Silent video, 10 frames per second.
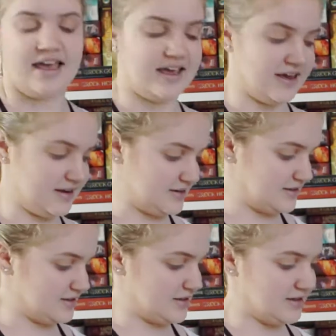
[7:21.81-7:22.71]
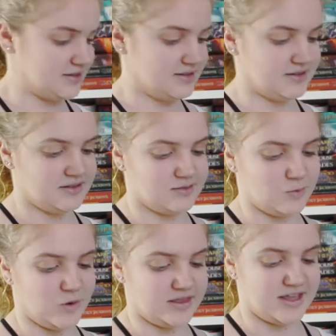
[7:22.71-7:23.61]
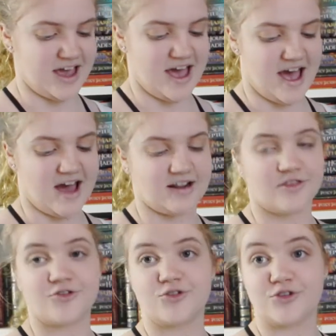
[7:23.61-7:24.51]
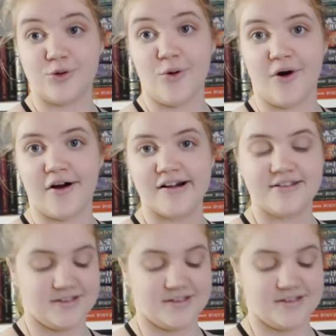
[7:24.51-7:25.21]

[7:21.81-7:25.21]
and this is what they had at the store.